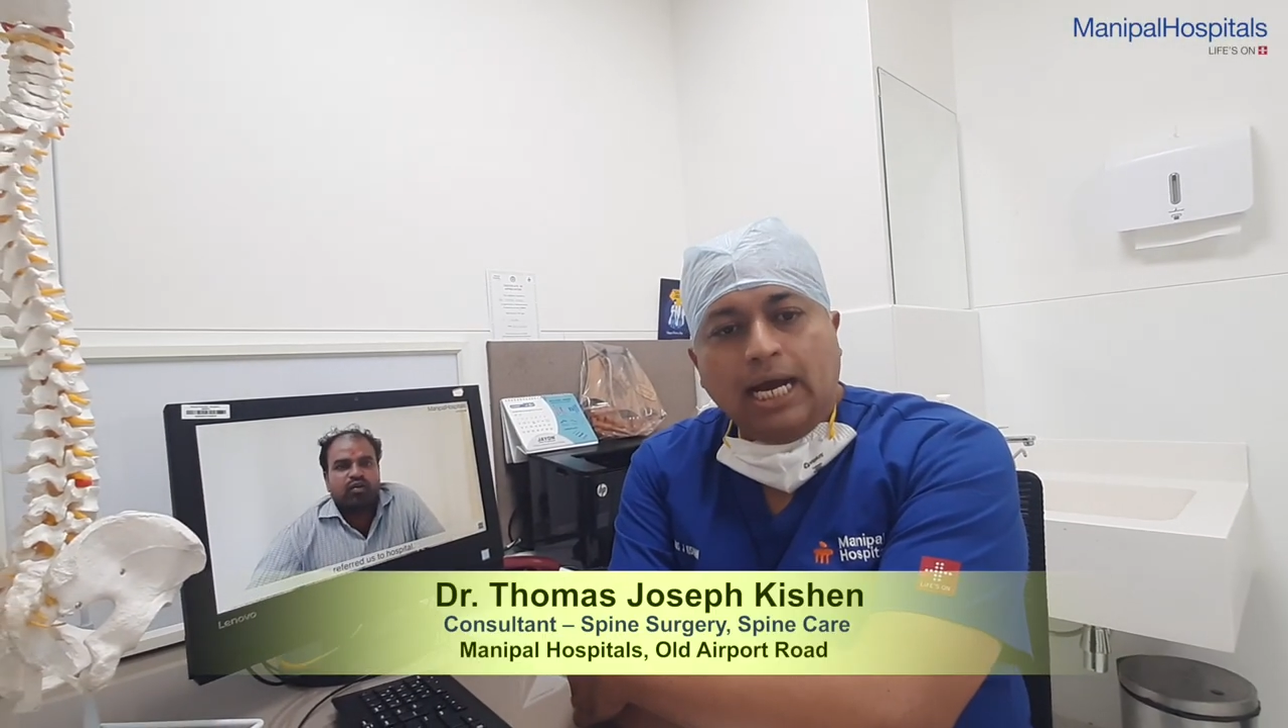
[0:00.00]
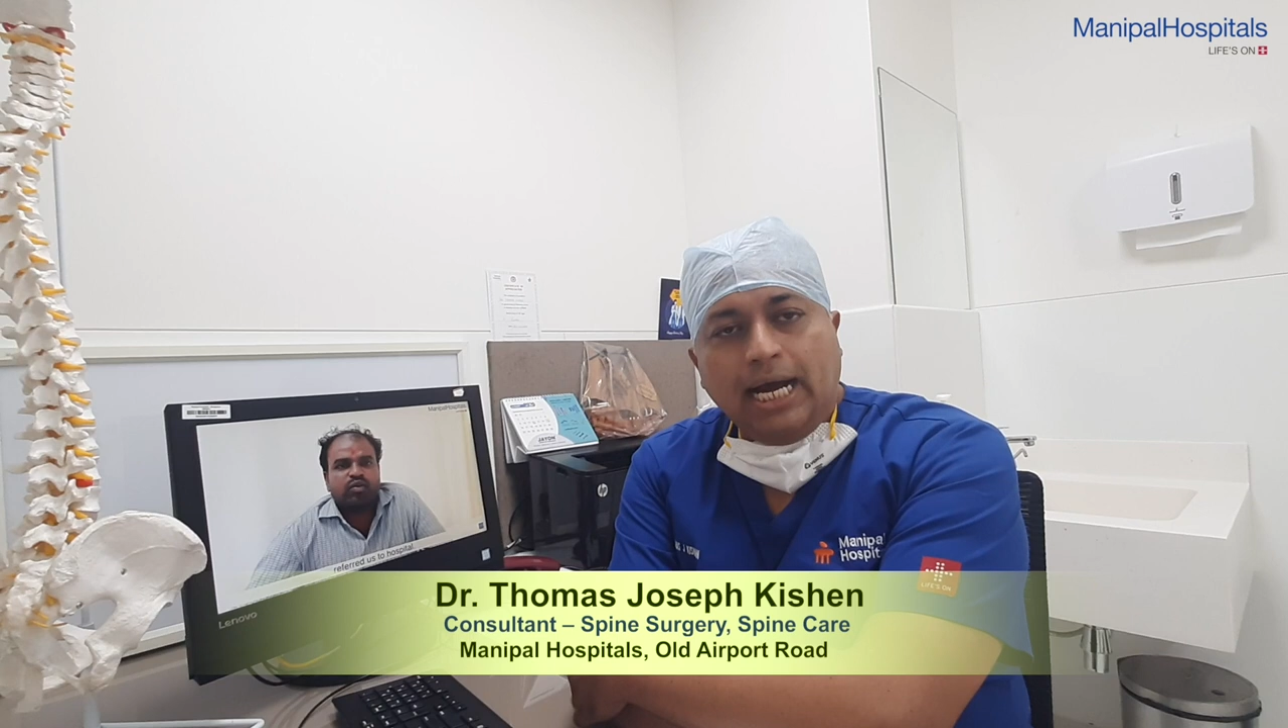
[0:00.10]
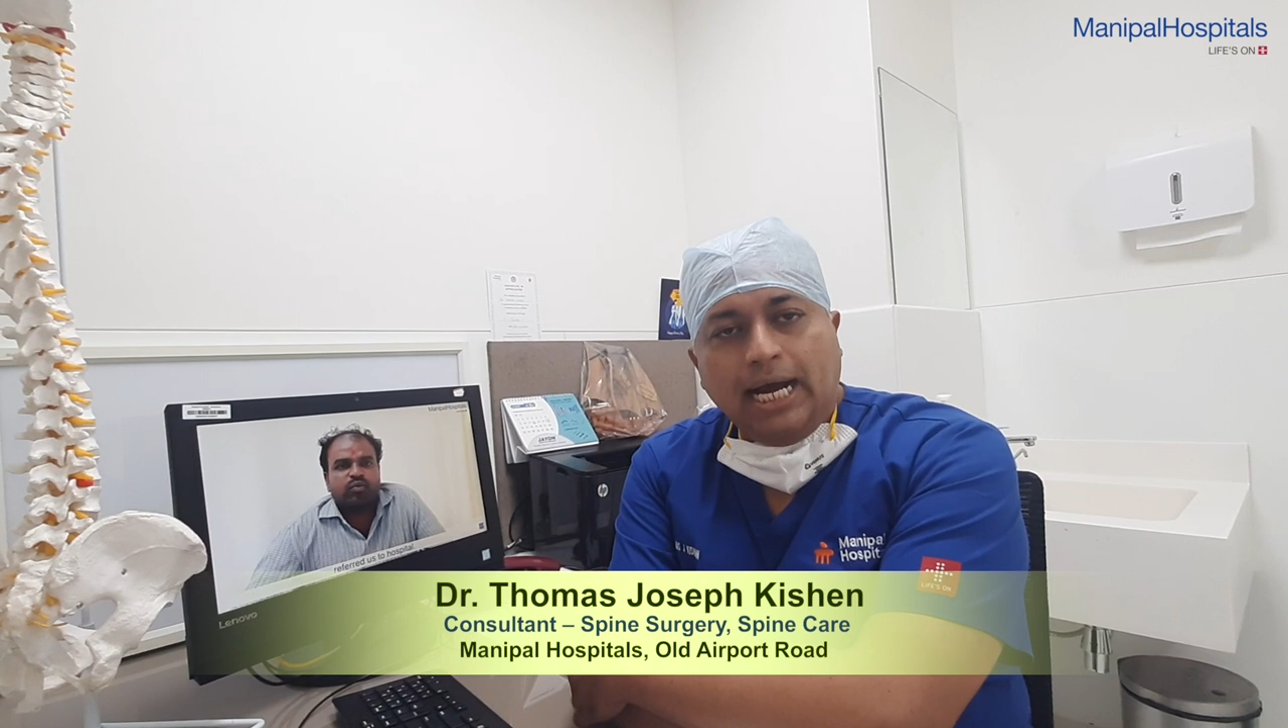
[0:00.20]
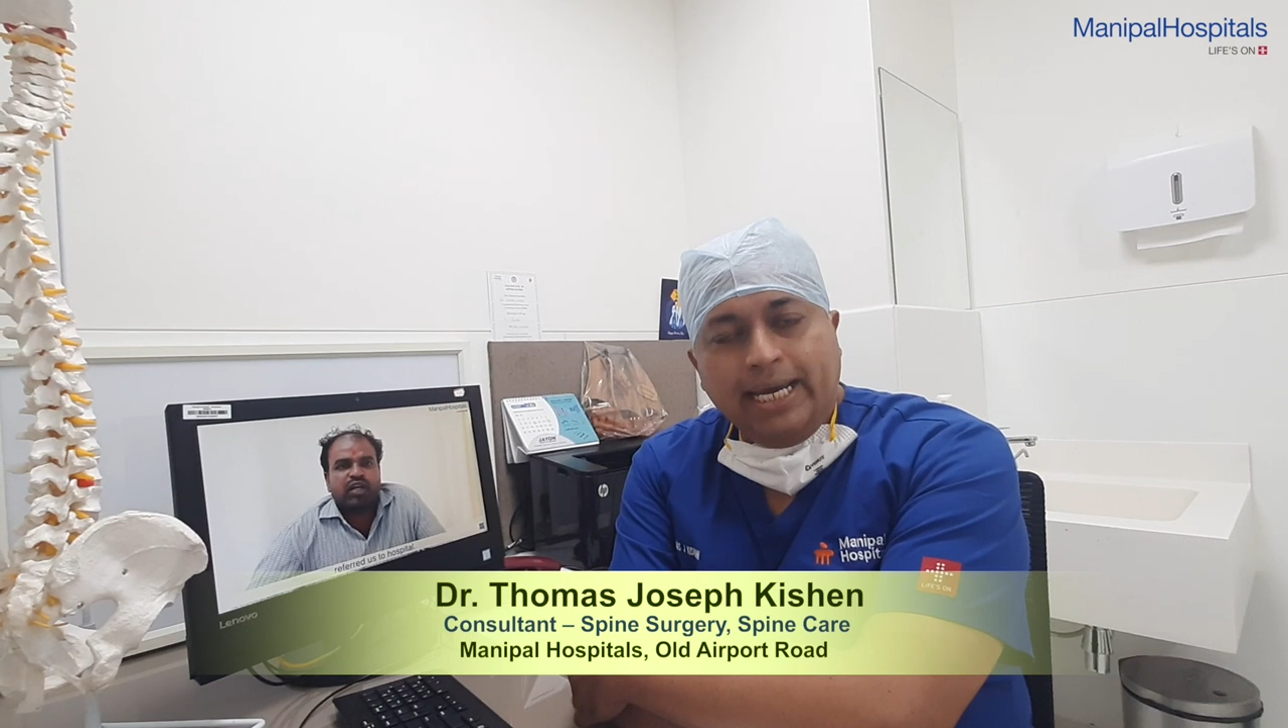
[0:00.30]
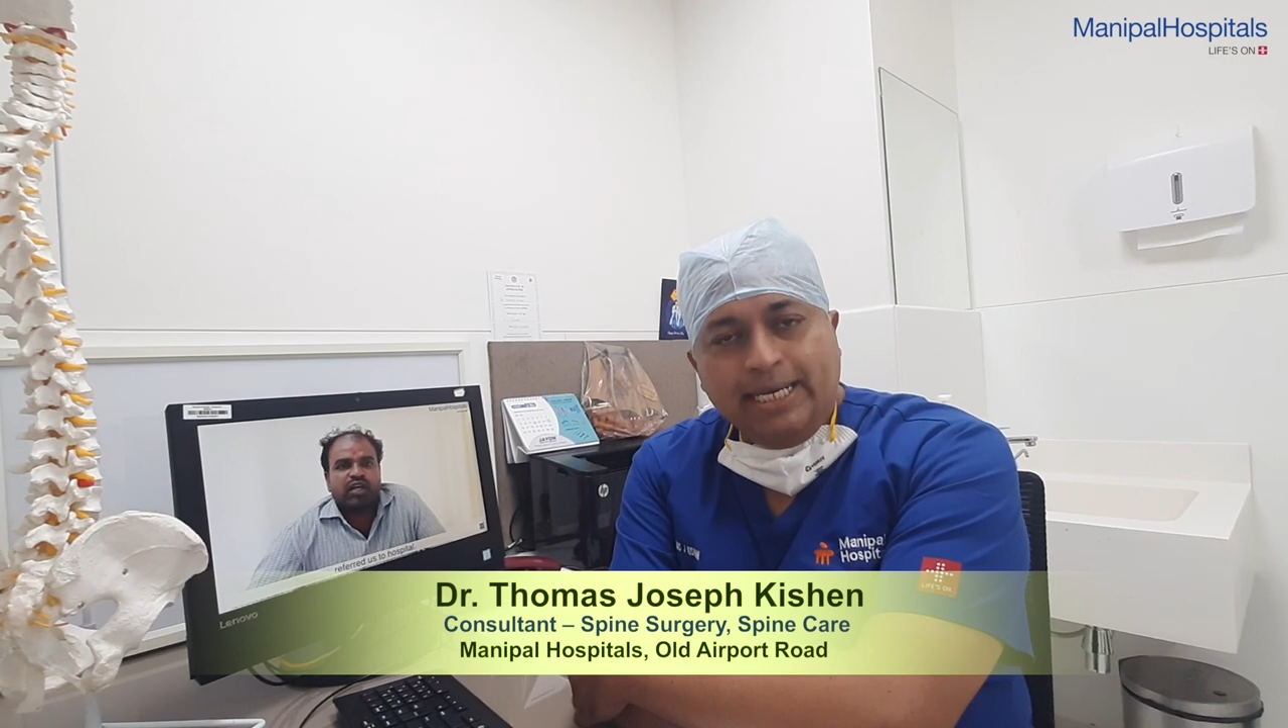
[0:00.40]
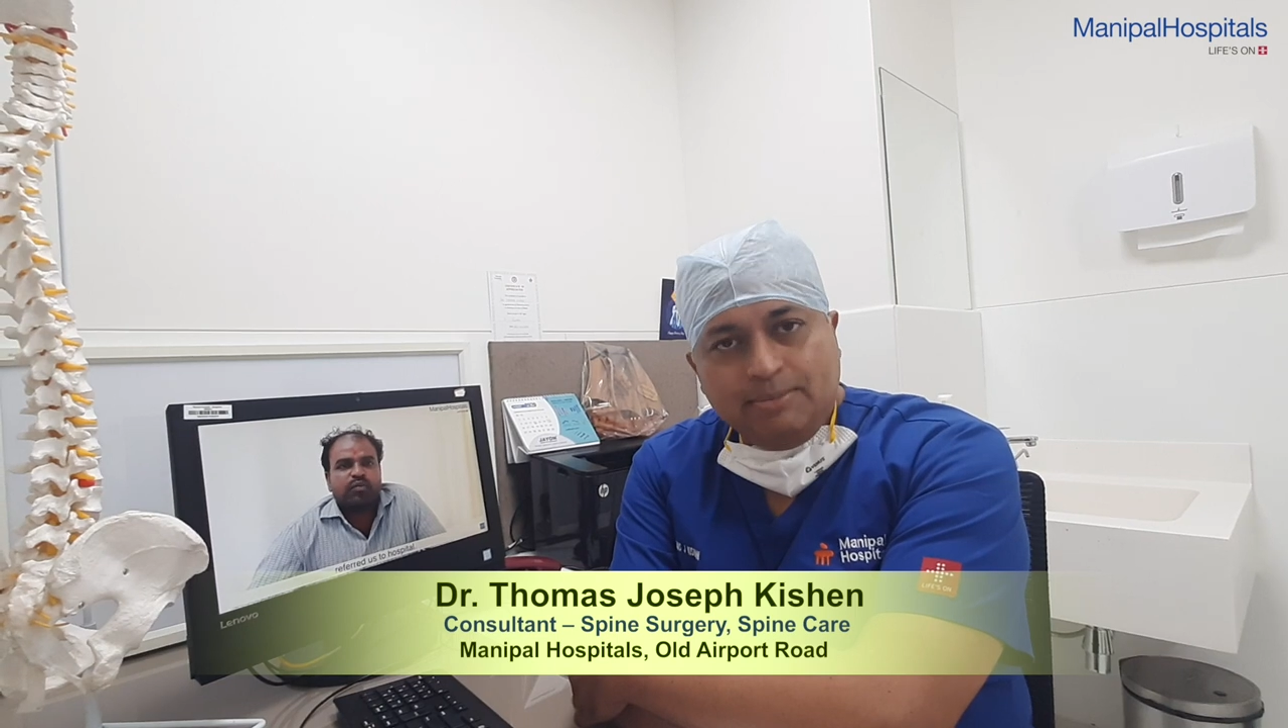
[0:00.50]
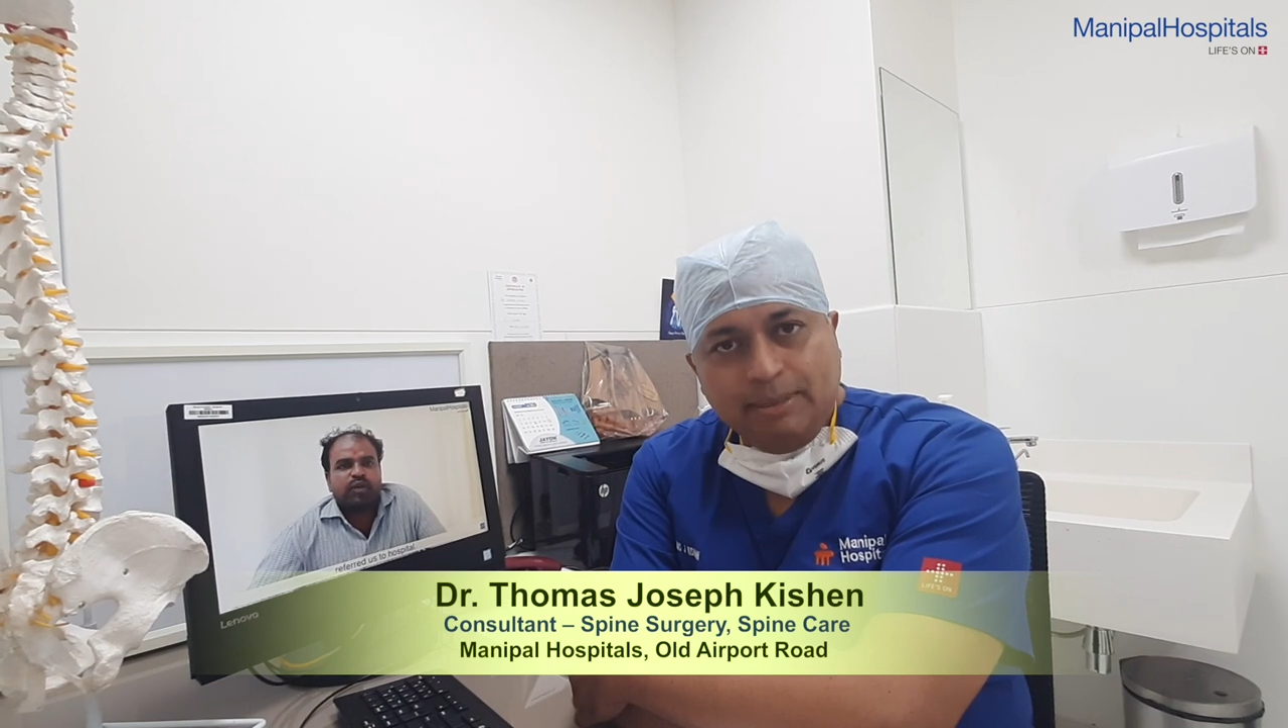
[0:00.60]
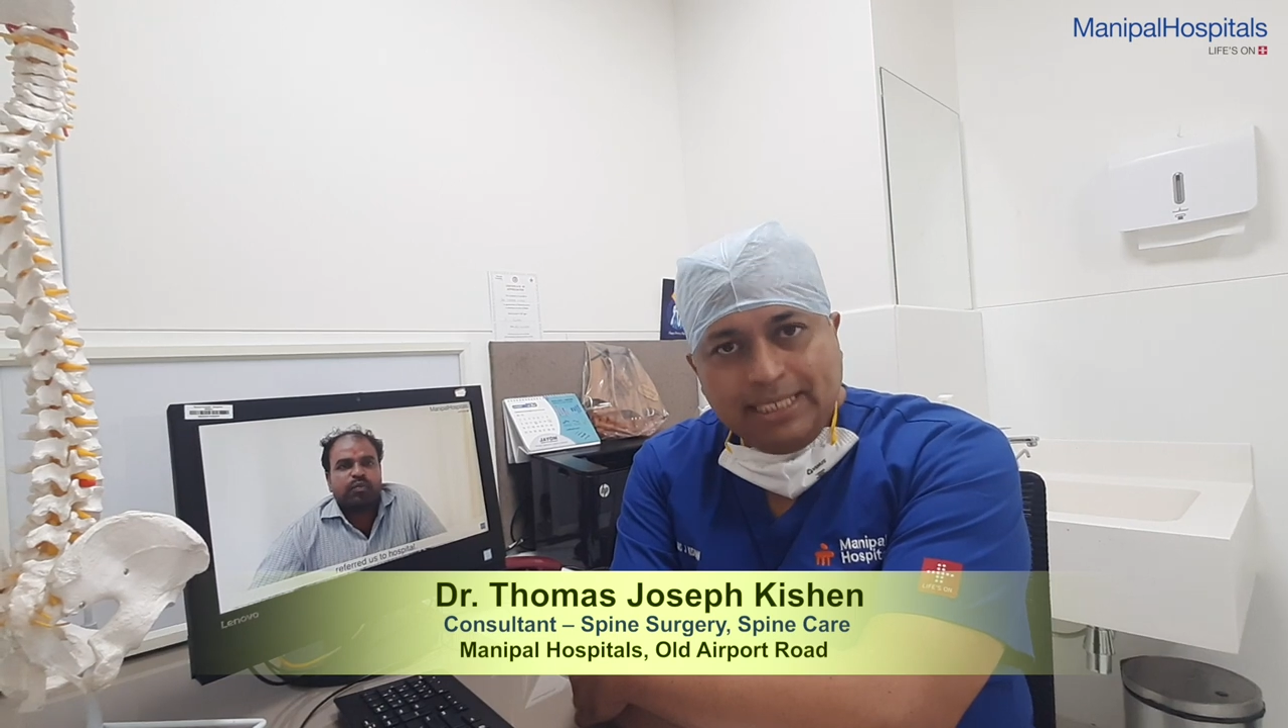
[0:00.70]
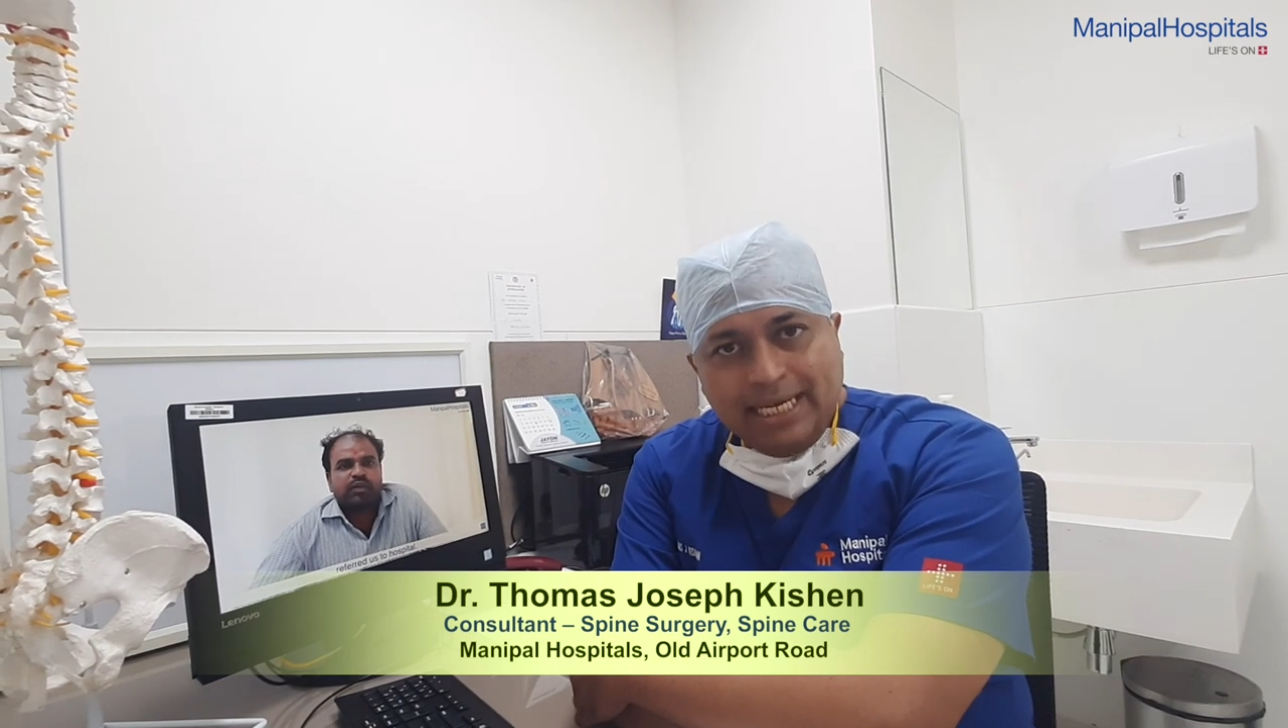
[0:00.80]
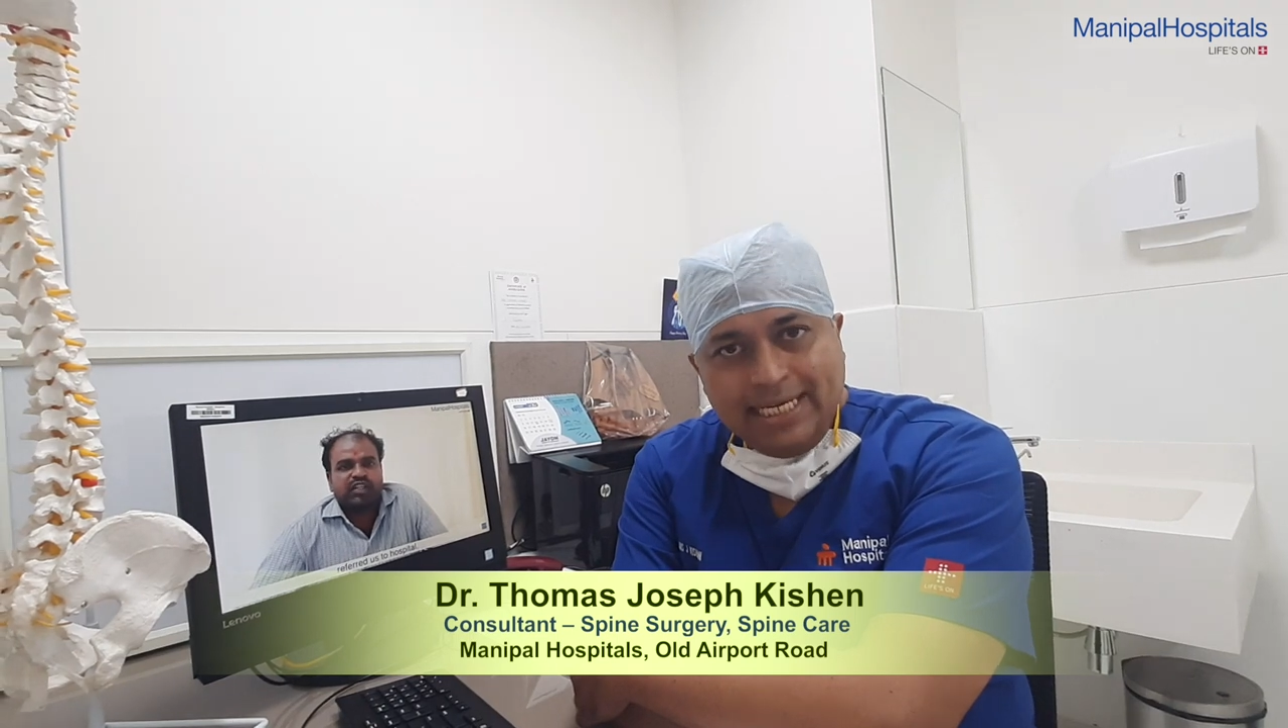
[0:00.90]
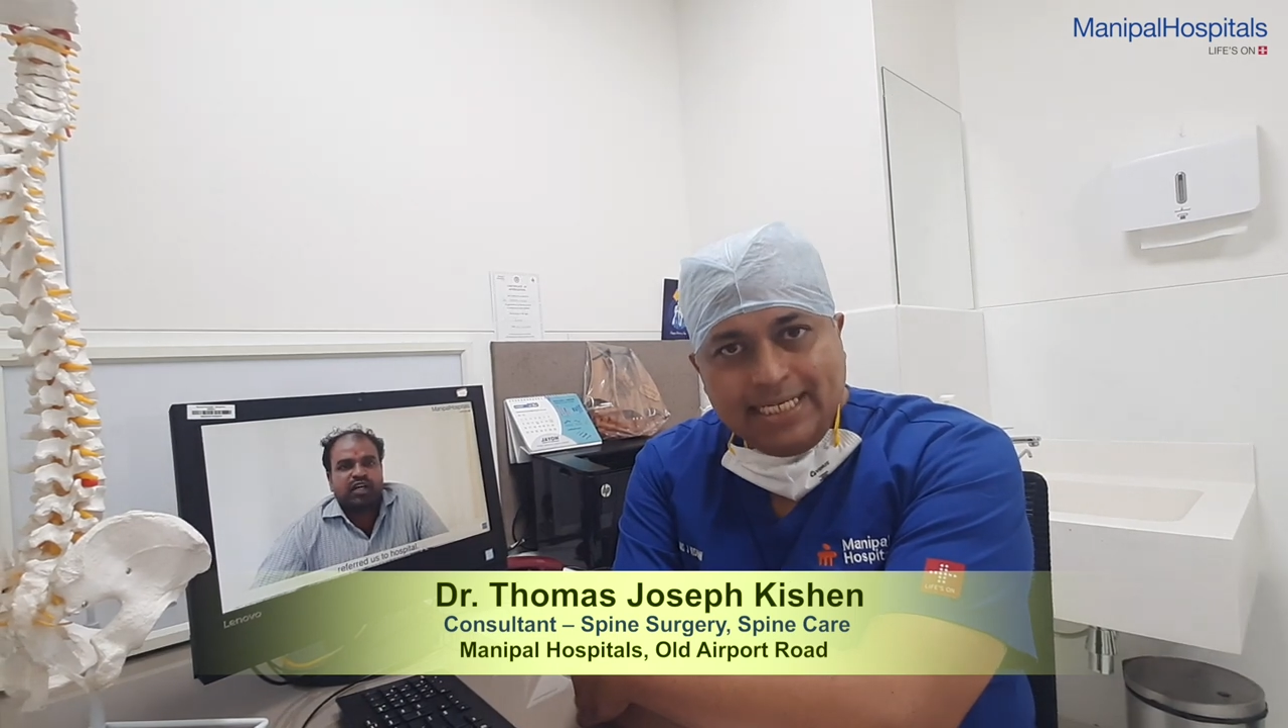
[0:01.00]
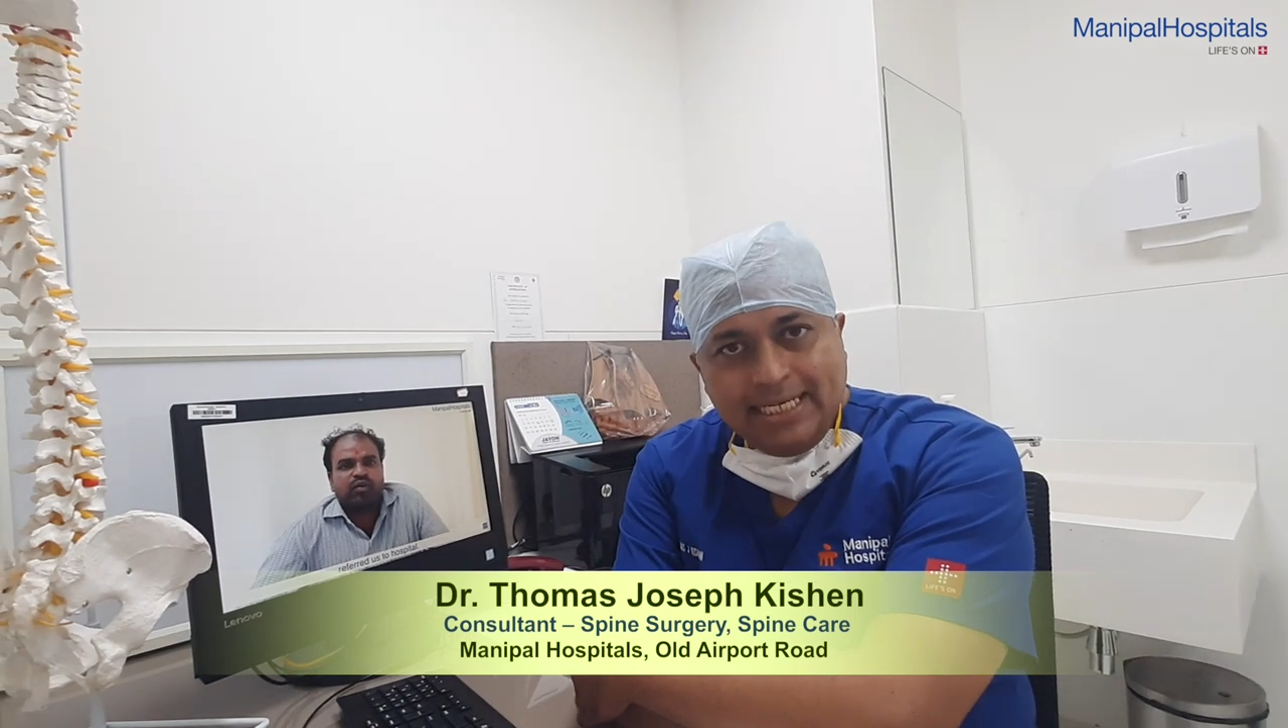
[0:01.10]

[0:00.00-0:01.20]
I specialize